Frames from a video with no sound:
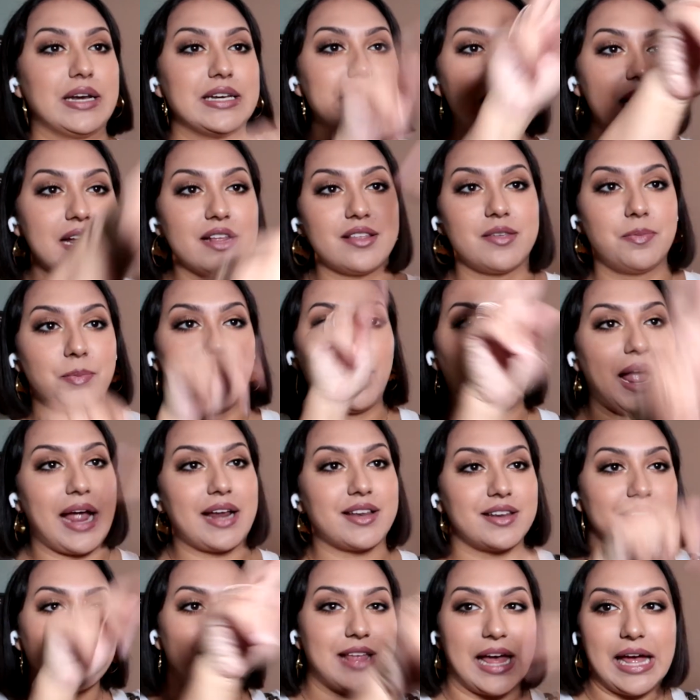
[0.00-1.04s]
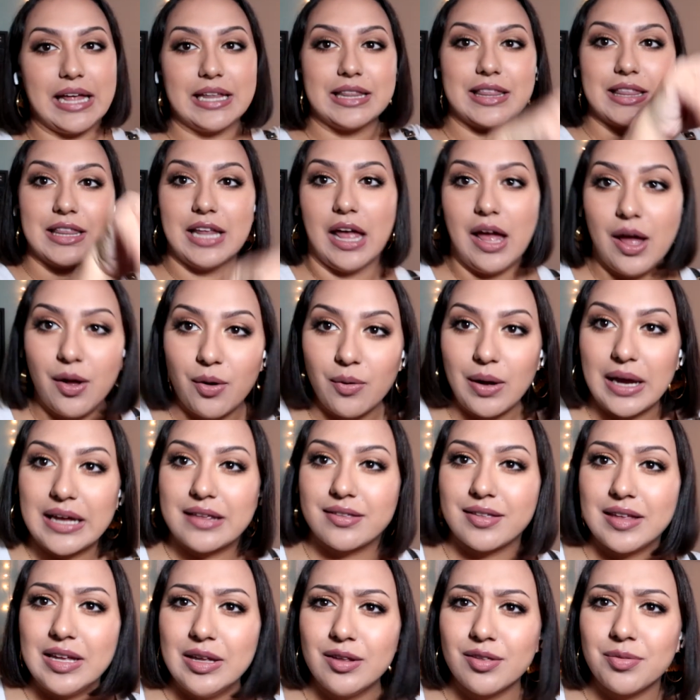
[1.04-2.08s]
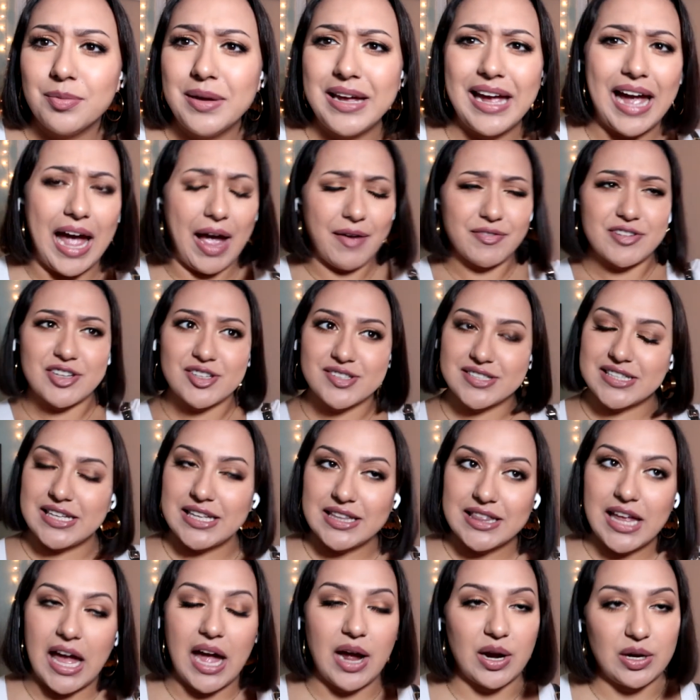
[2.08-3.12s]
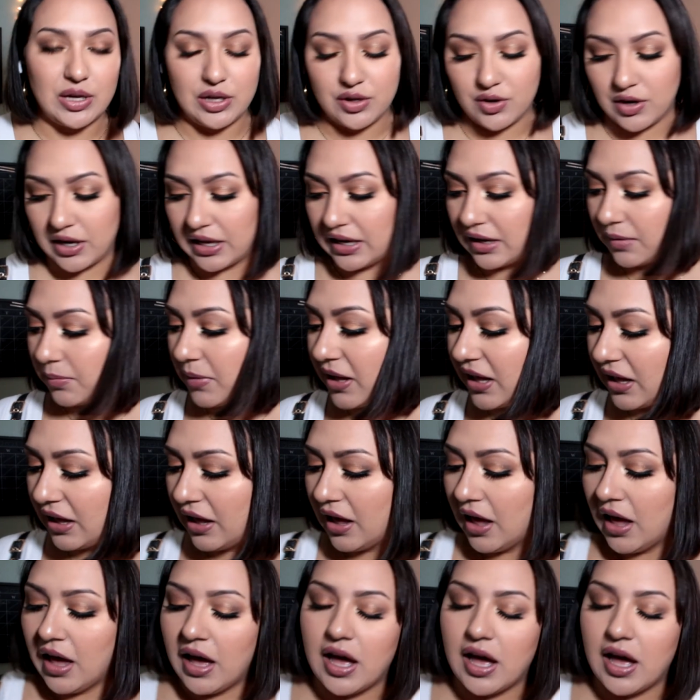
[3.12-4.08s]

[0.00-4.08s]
a dance practice. Hello, excuse me? After seeing that, are you kidding me?